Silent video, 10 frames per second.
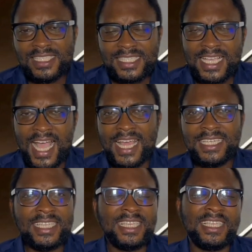
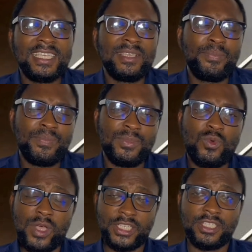the
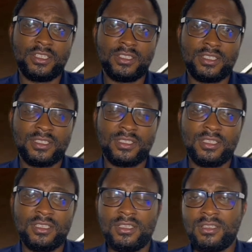questions.
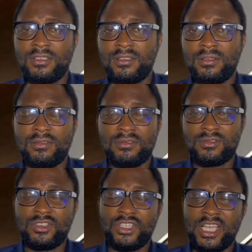
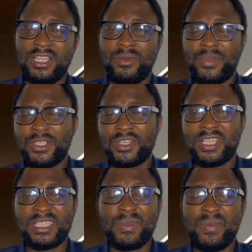So usually your picture
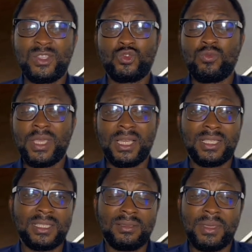test may be 2
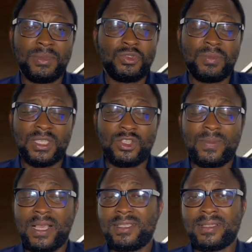minutes,
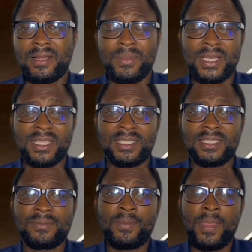sometimes 3
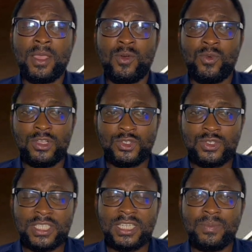minutes. Once
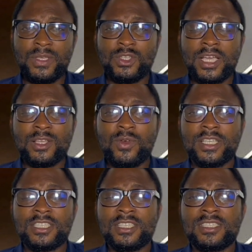you see the picture and the
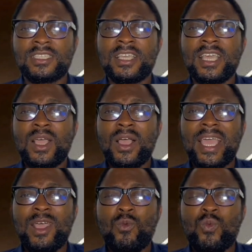questions,
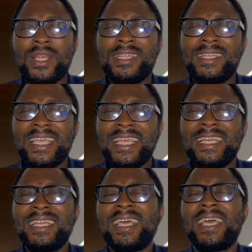
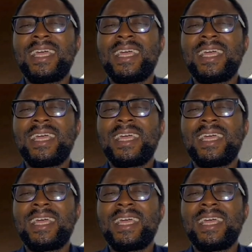within